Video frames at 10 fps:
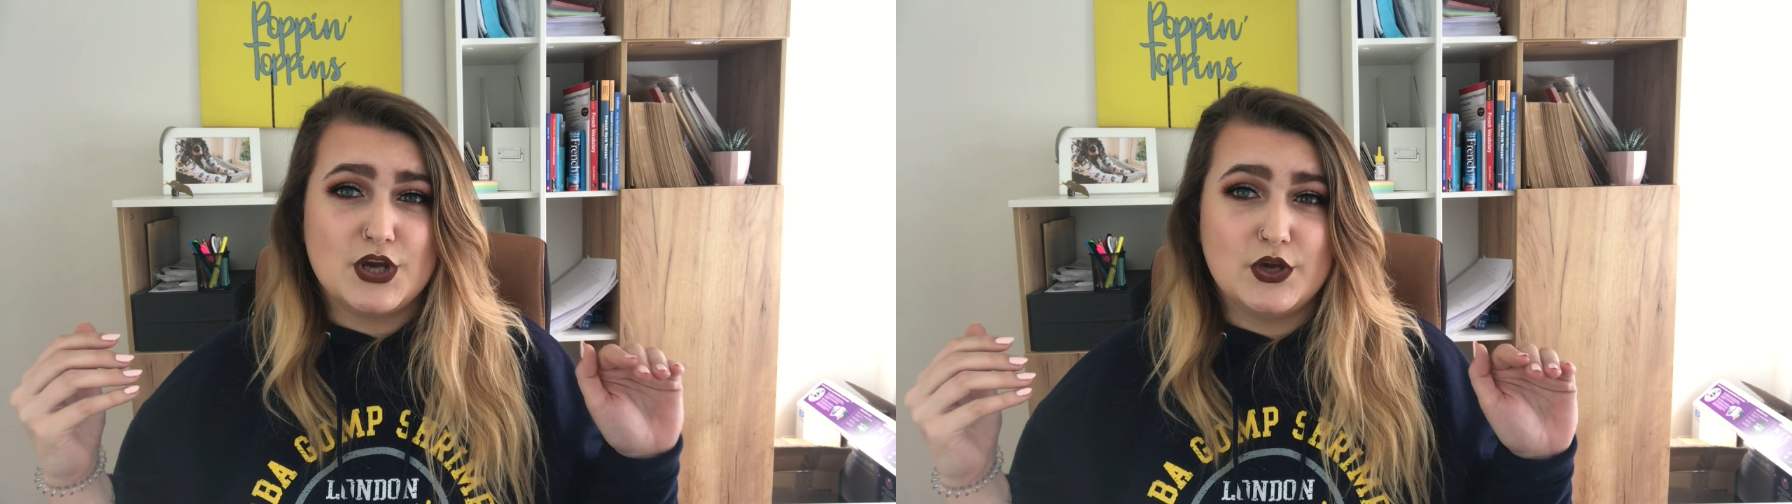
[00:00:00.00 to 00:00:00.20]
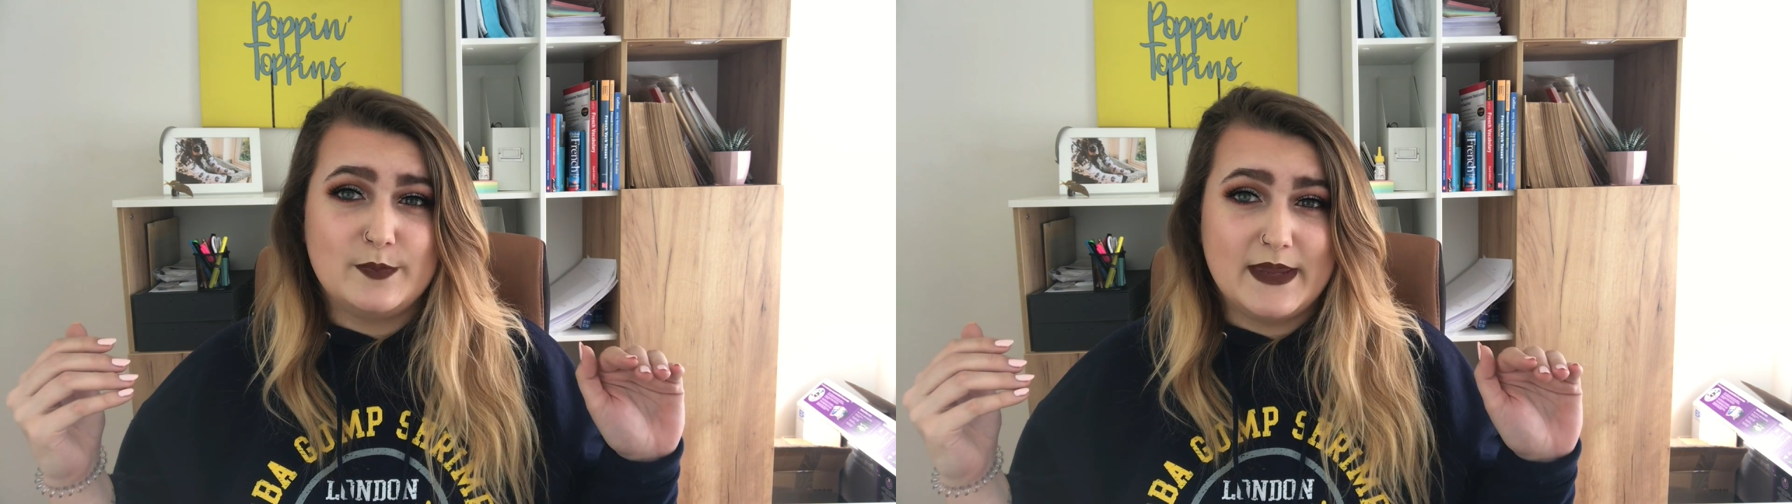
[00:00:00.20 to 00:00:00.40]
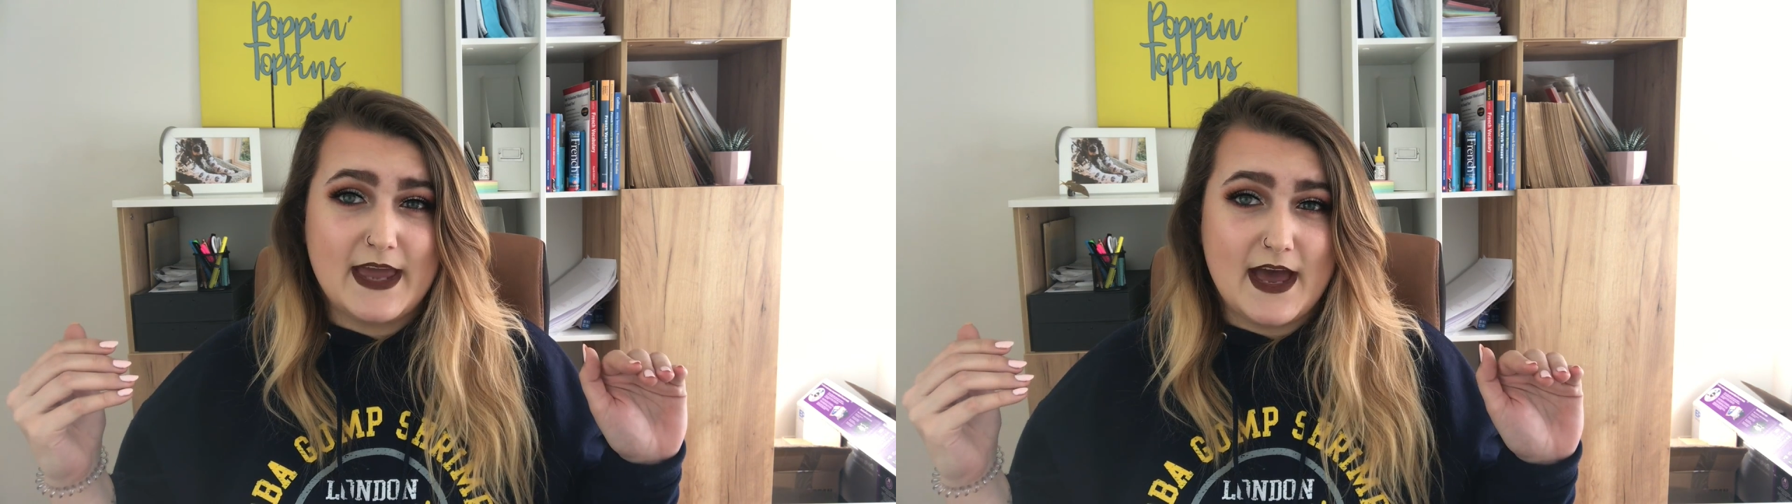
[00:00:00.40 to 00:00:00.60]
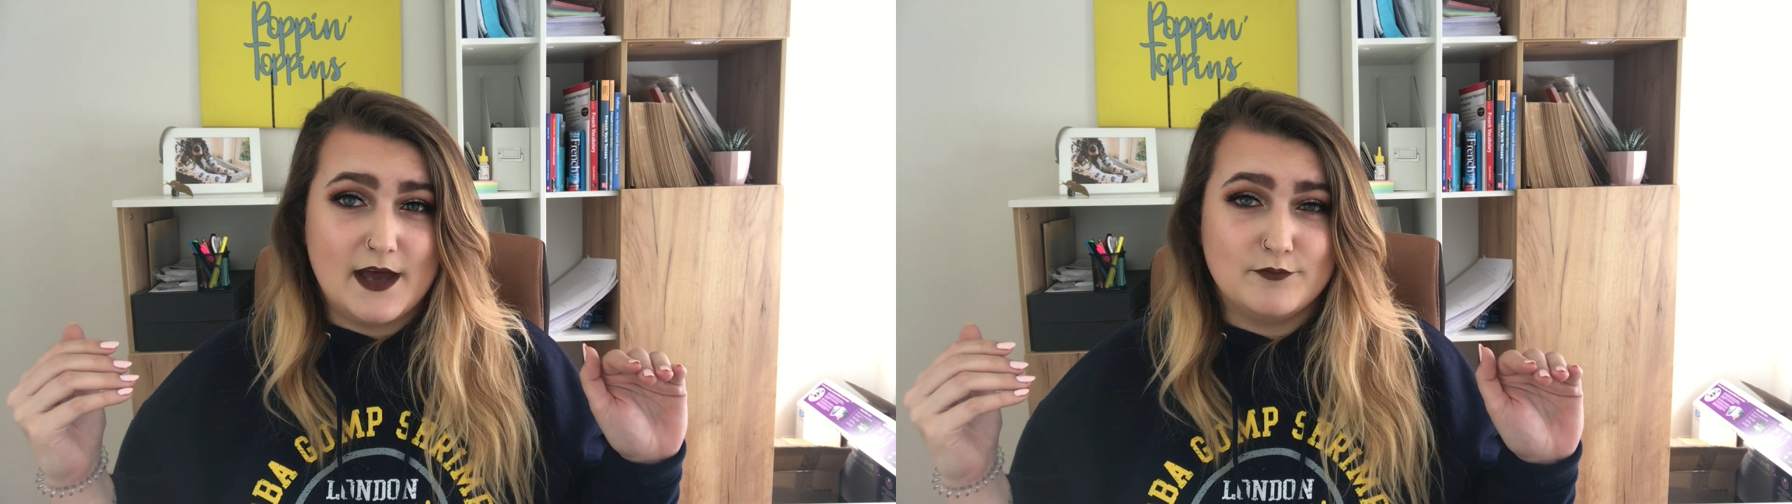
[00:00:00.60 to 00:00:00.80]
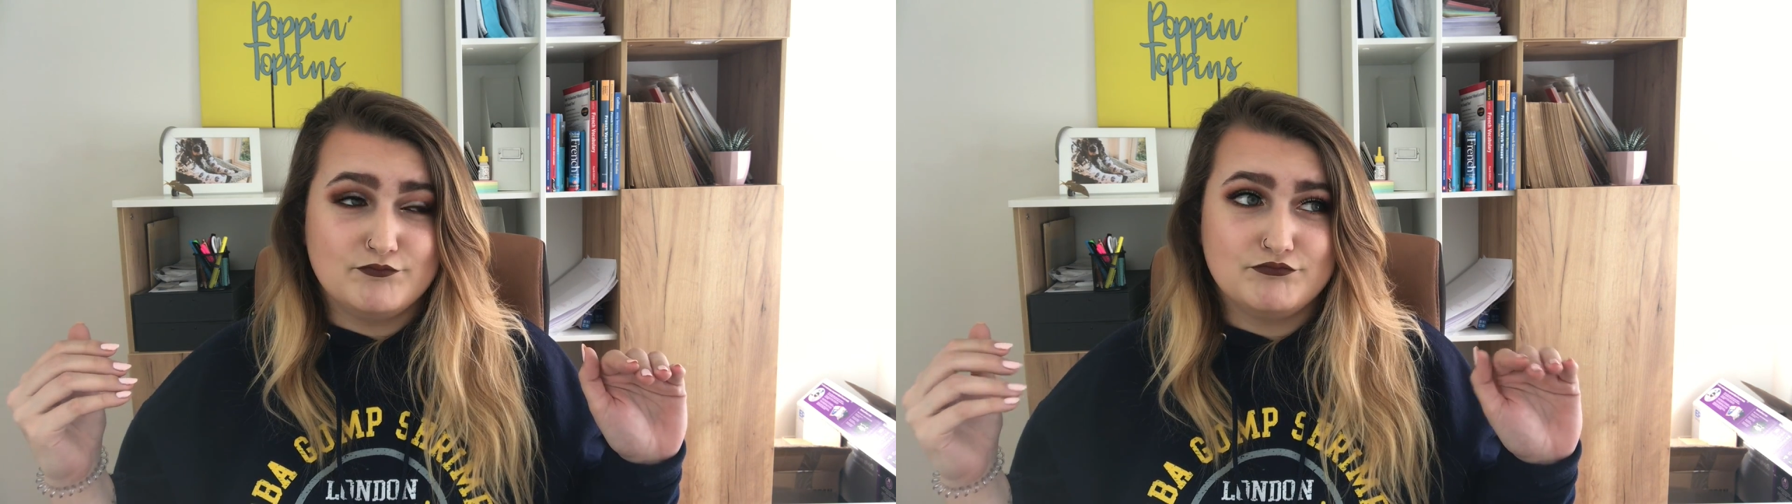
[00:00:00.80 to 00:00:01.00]
2
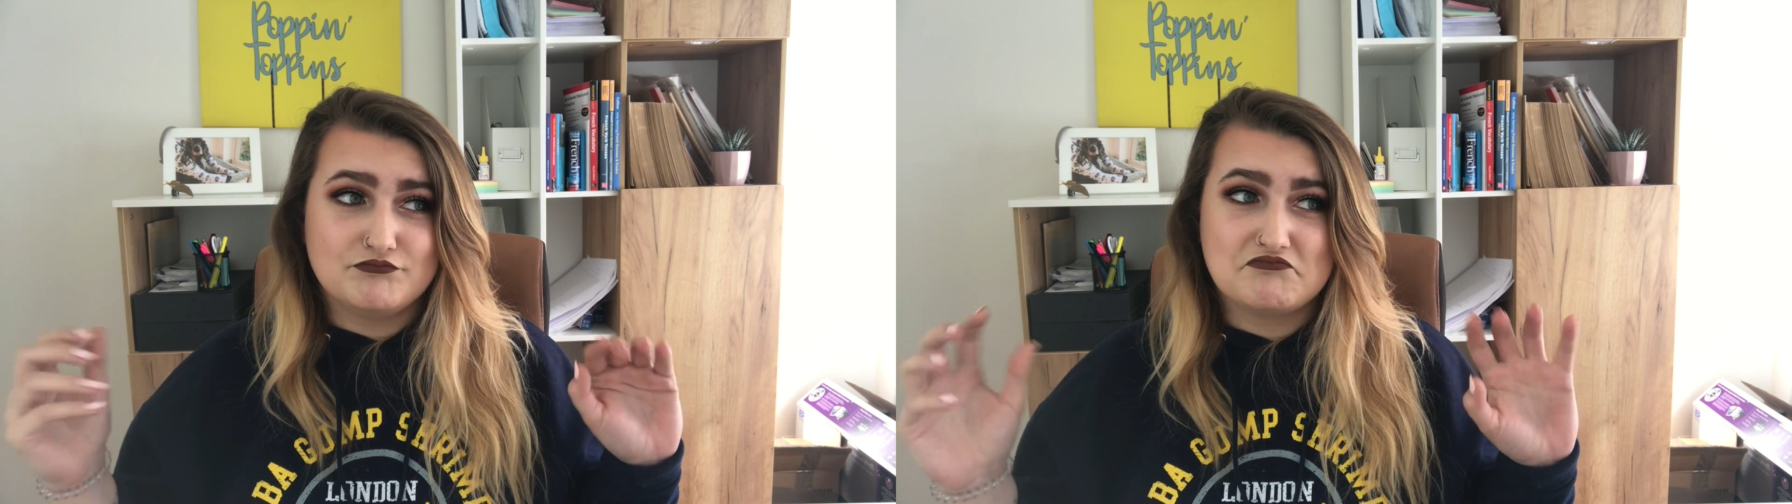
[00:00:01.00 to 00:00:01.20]
p.m.